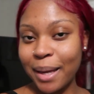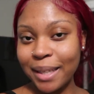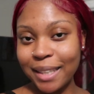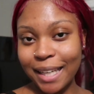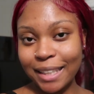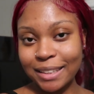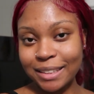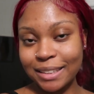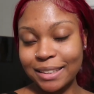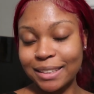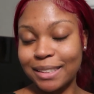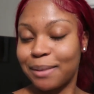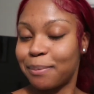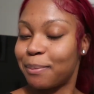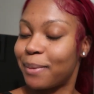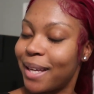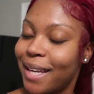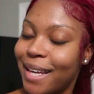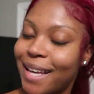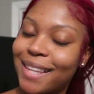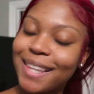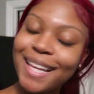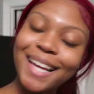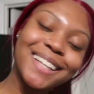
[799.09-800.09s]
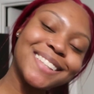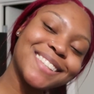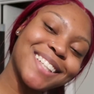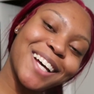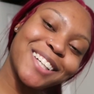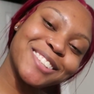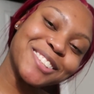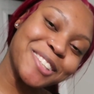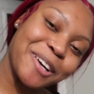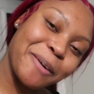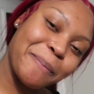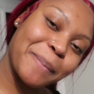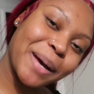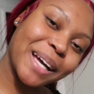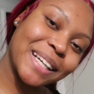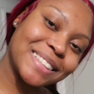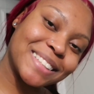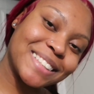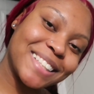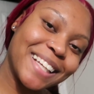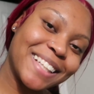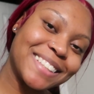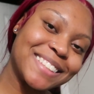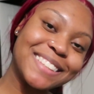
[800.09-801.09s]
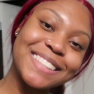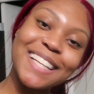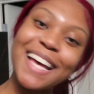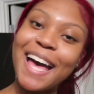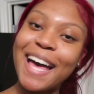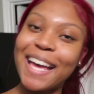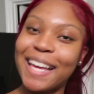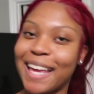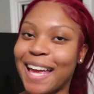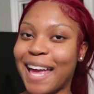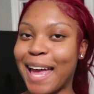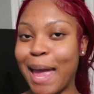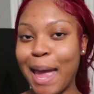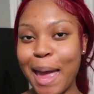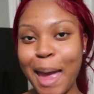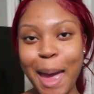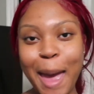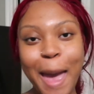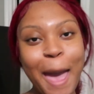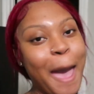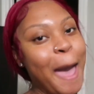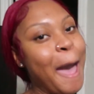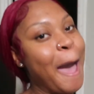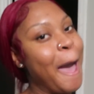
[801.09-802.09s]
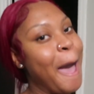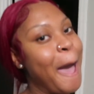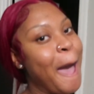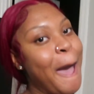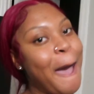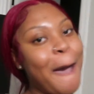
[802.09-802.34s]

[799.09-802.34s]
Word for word: at dasia temia that is also my tiktok and